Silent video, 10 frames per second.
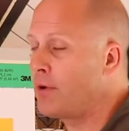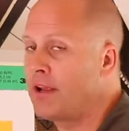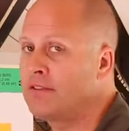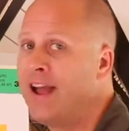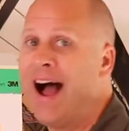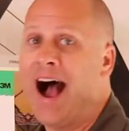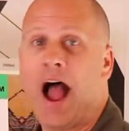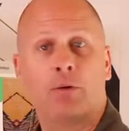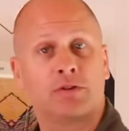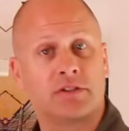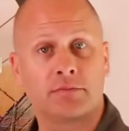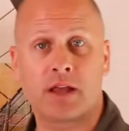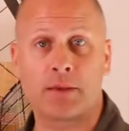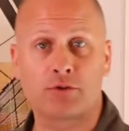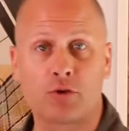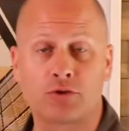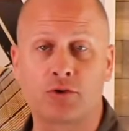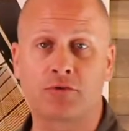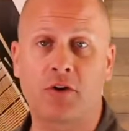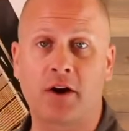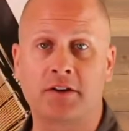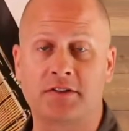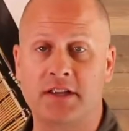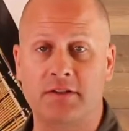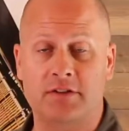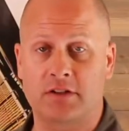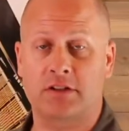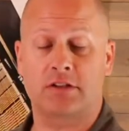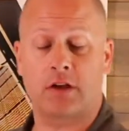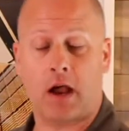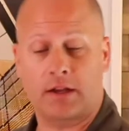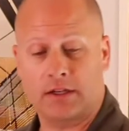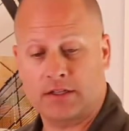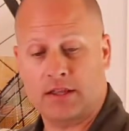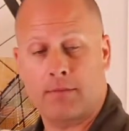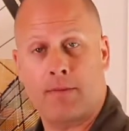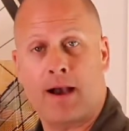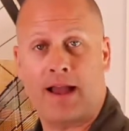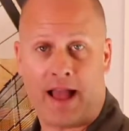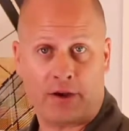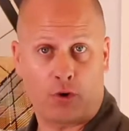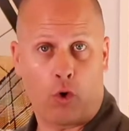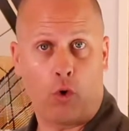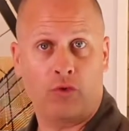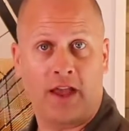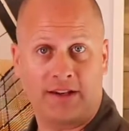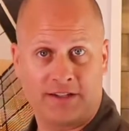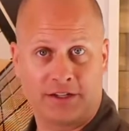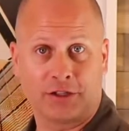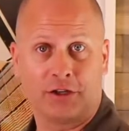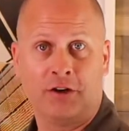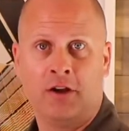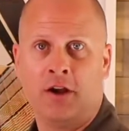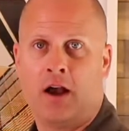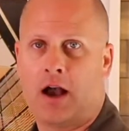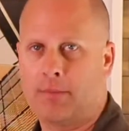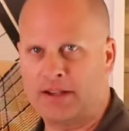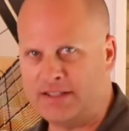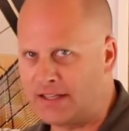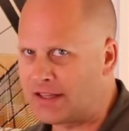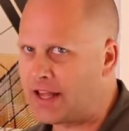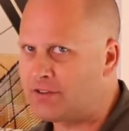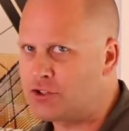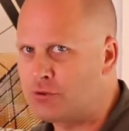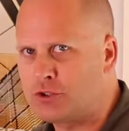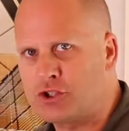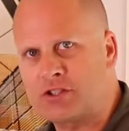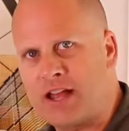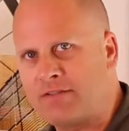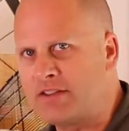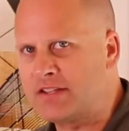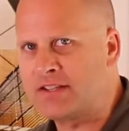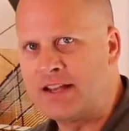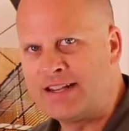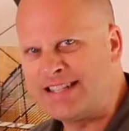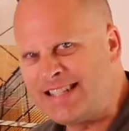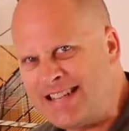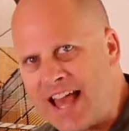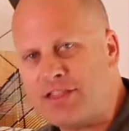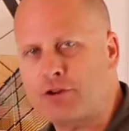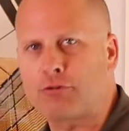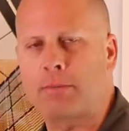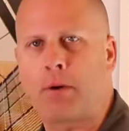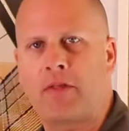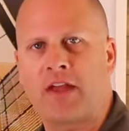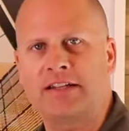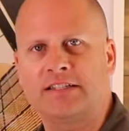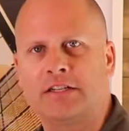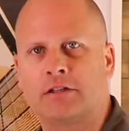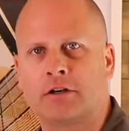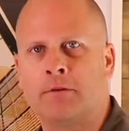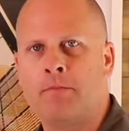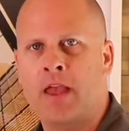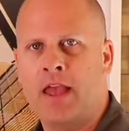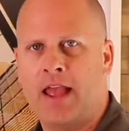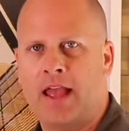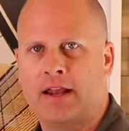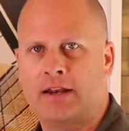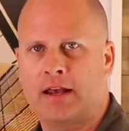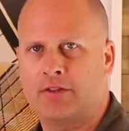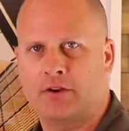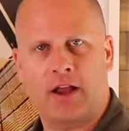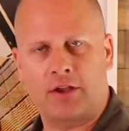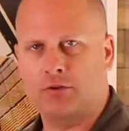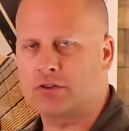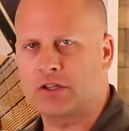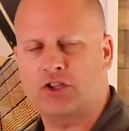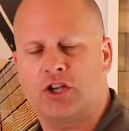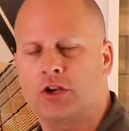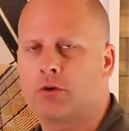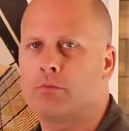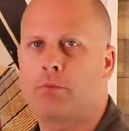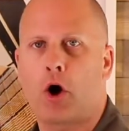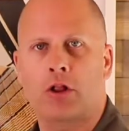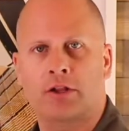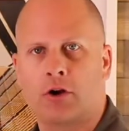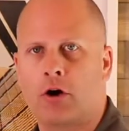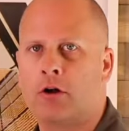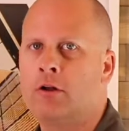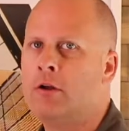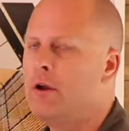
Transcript: brakes. I will sometimes go so far as even talking to them about how to hold that tiller. I see a lot of students just have this death grip on that tiller, and they're not using the cheater ball at all,